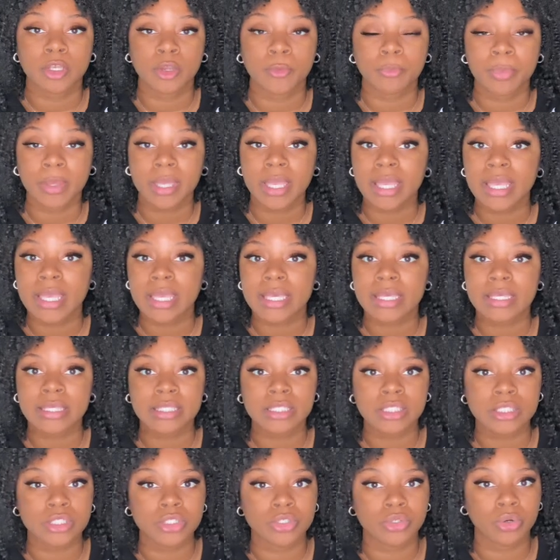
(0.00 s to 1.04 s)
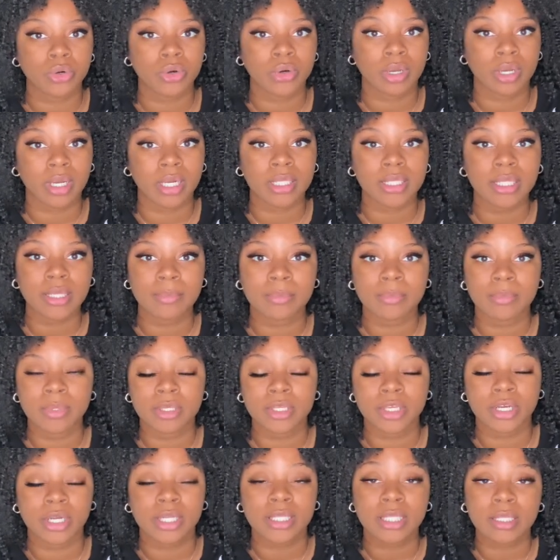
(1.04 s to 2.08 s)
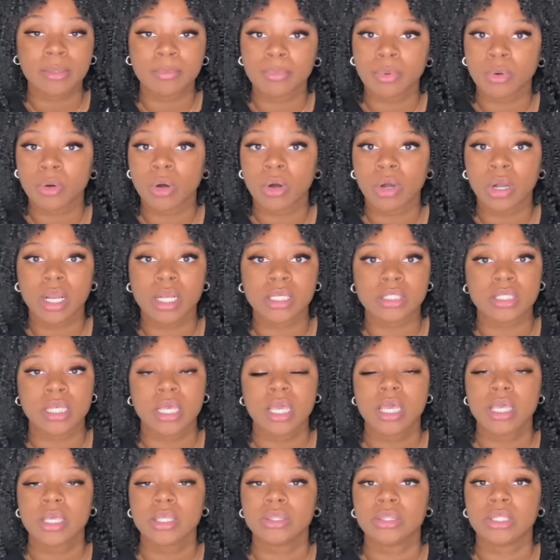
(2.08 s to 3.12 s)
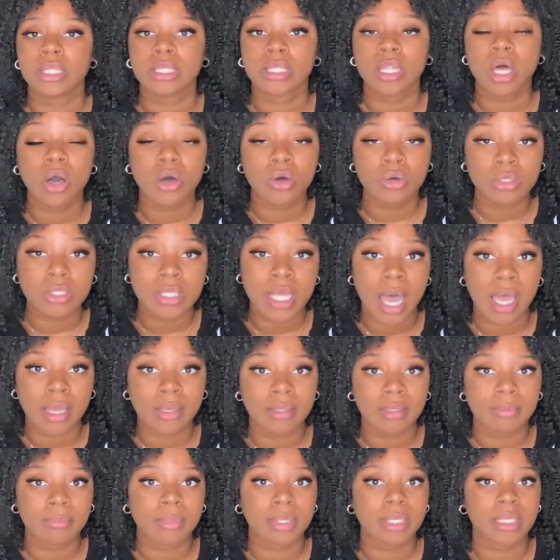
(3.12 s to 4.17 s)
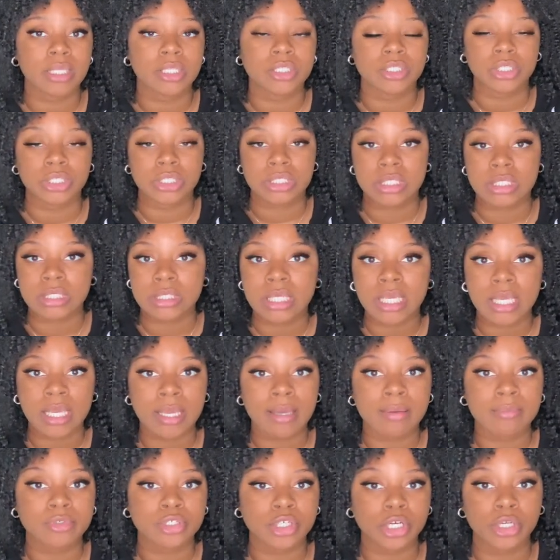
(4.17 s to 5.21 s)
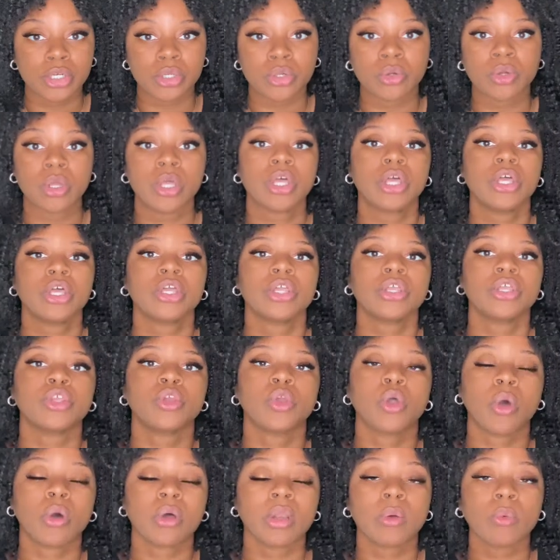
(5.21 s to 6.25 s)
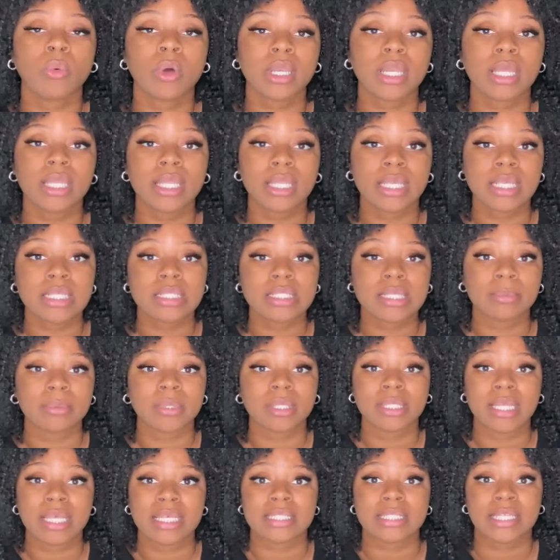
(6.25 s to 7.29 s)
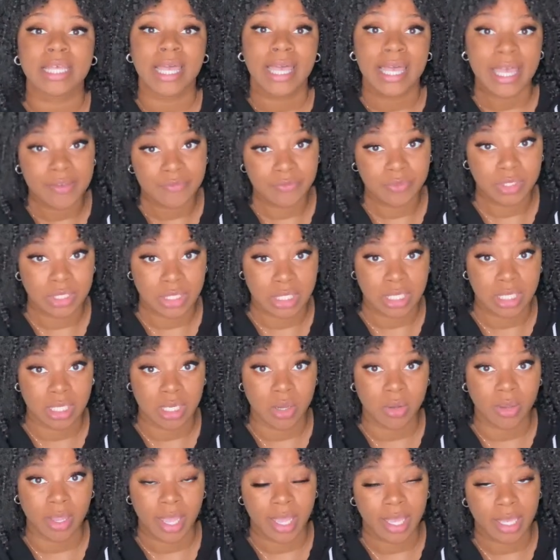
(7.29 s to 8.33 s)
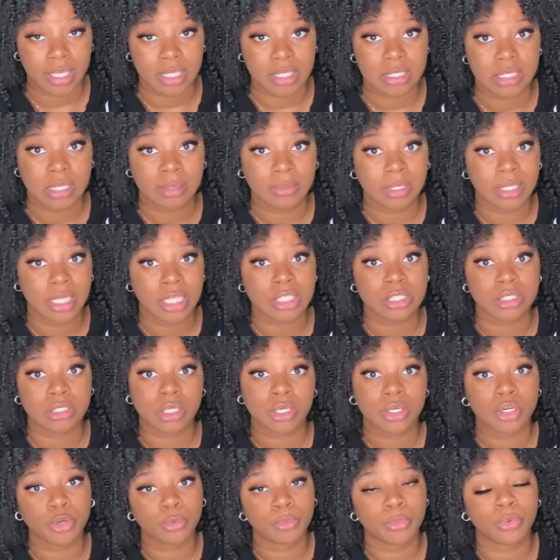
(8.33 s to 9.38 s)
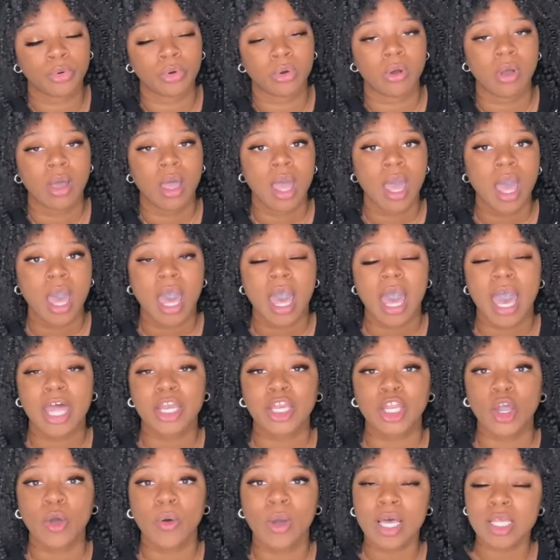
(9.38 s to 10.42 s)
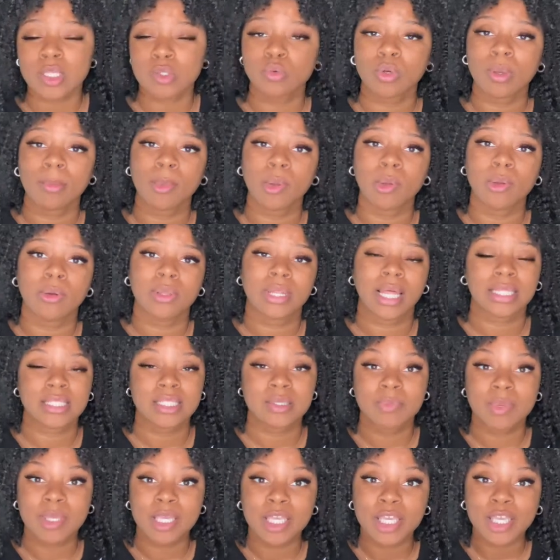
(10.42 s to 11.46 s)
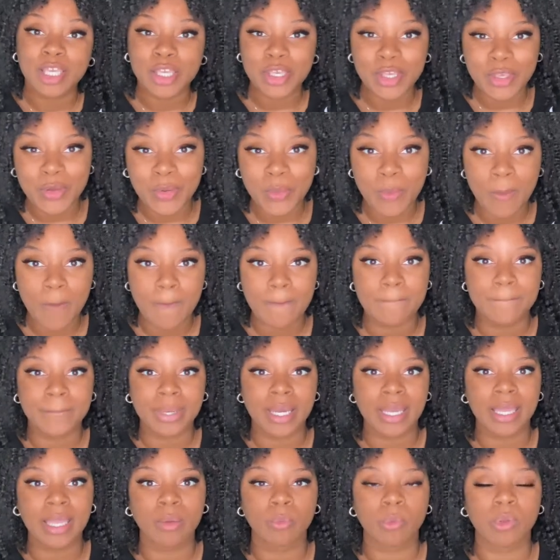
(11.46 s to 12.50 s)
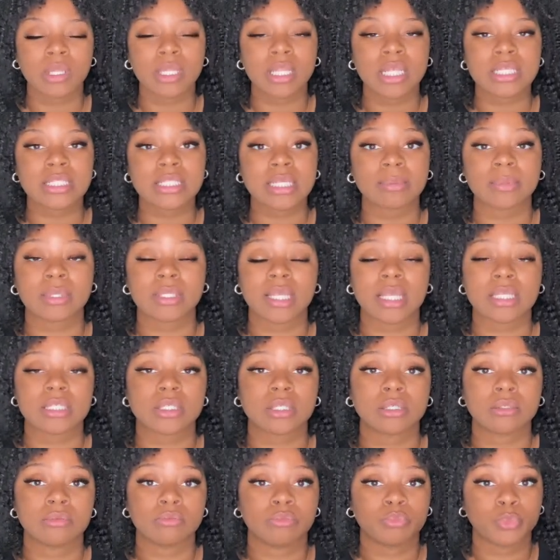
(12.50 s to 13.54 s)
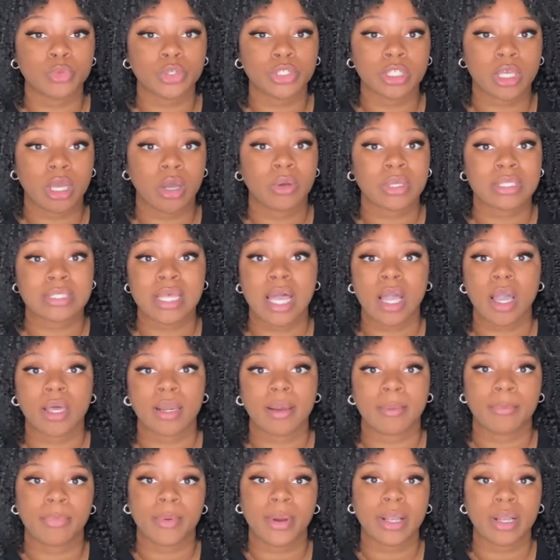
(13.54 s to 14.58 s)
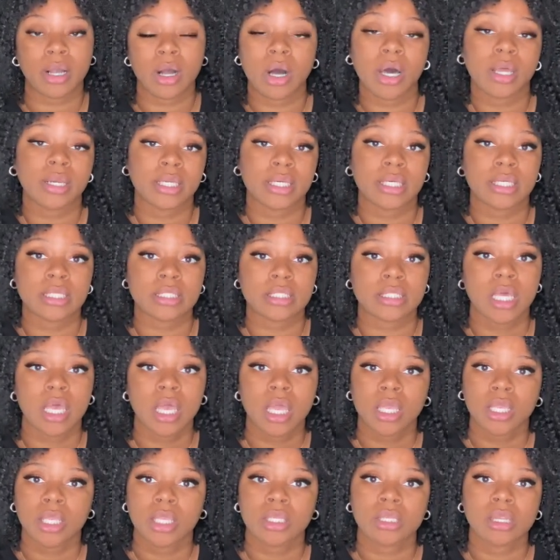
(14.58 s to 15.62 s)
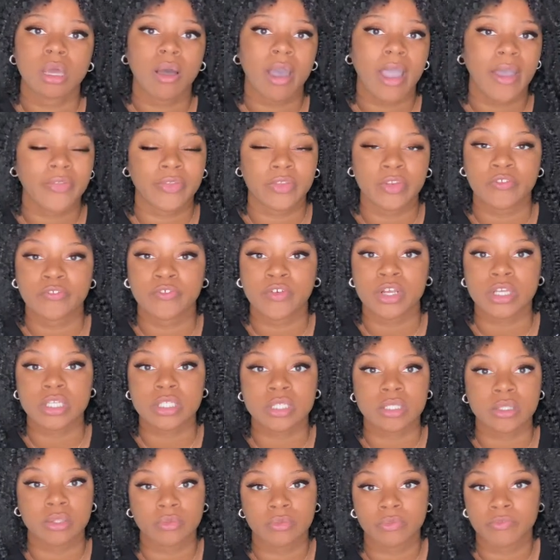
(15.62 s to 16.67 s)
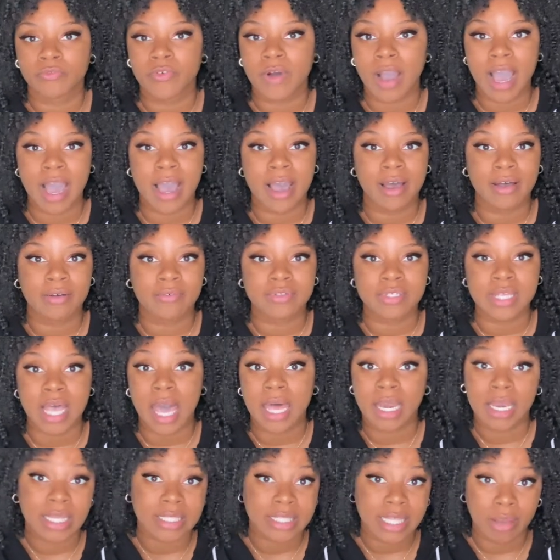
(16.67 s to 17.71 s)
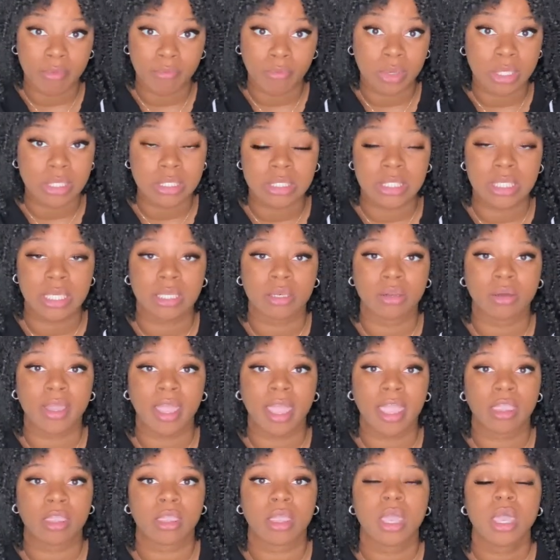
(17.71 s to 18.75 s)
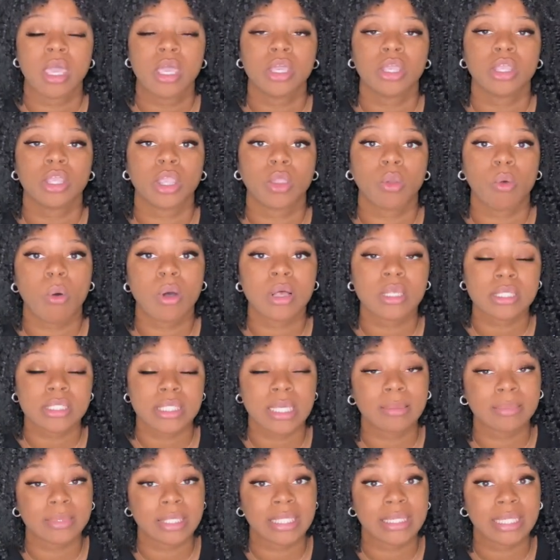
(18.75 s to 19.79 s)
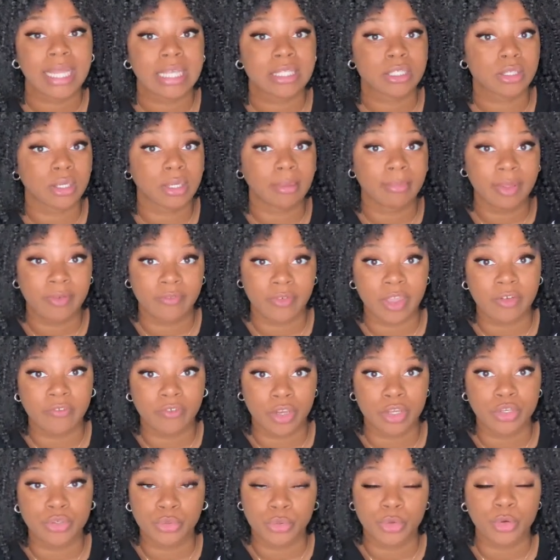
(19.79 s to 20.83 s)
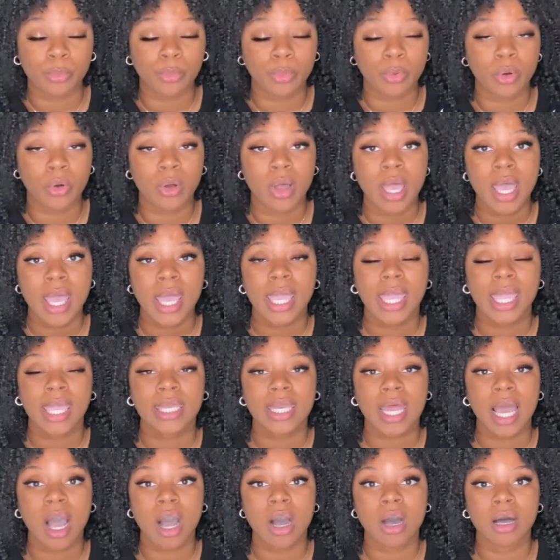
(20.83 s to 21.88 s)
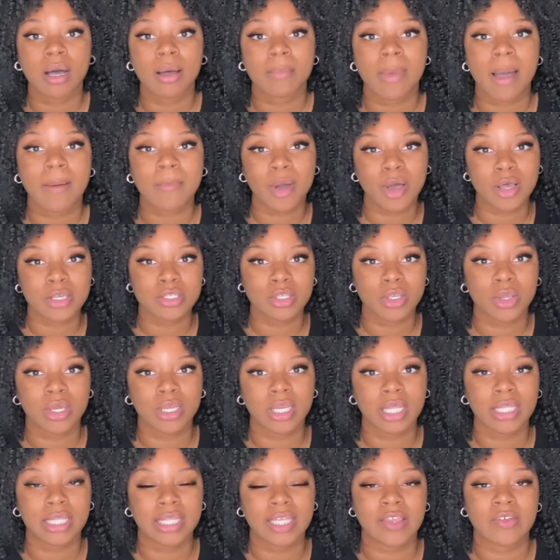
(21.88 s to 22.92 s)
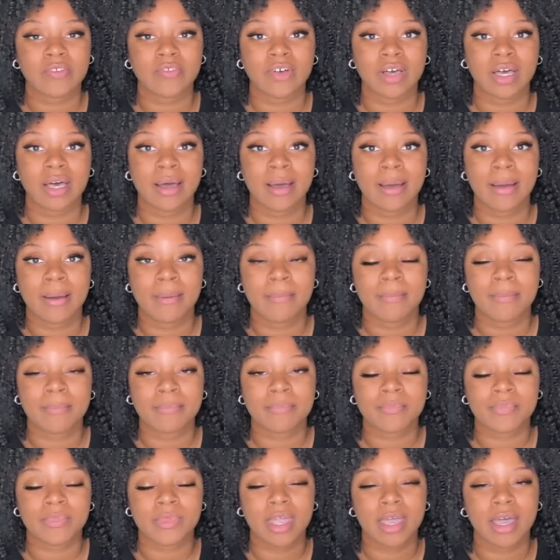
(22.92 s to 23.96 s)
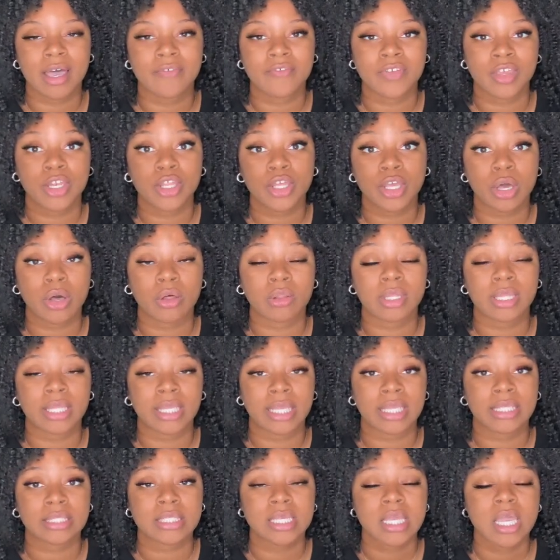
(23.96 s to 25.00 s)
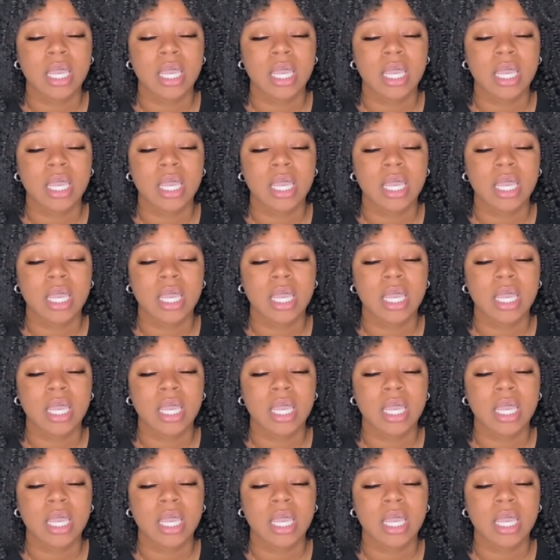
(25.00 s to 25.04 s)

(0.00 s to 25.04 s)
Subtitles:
pens, your clipboards, the loan documents, your stamp journal. You're gonna want to get something that's hefty, okay, something that's durable. I know us women, we like to be cute, but we need something that's, you know, is not gonna break on us, you know, after the first 5 signings that we're 10, okay? You want something that's gonna be very, very durable. And I'm also gonna leave a video linked